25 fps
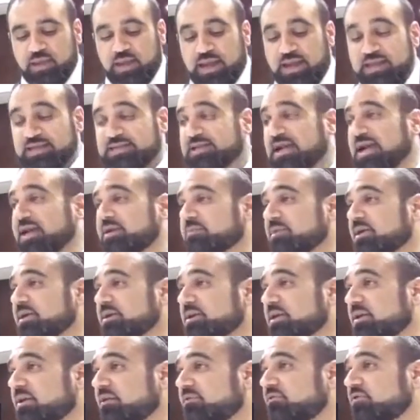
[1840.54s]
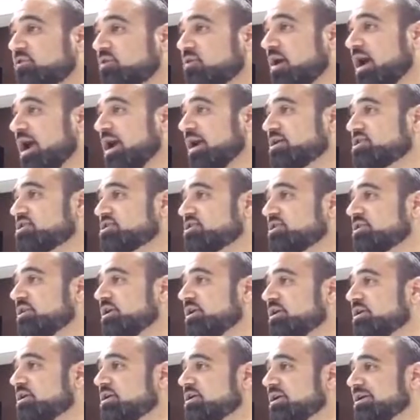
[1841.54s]
Excitement. If you're
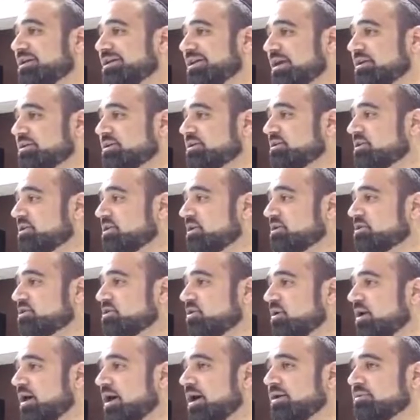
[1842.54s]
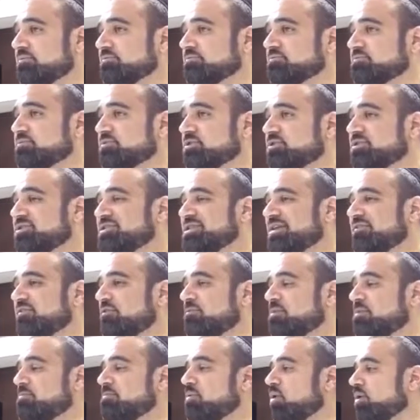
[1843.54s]
actually connected to the Torah, you'll
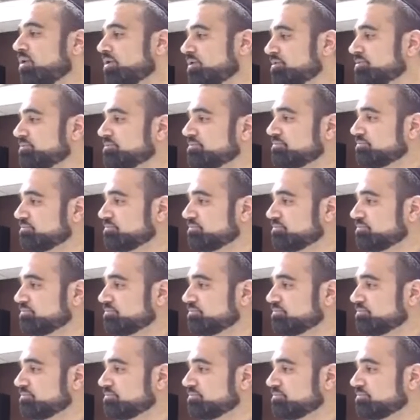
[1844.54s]
never be bored.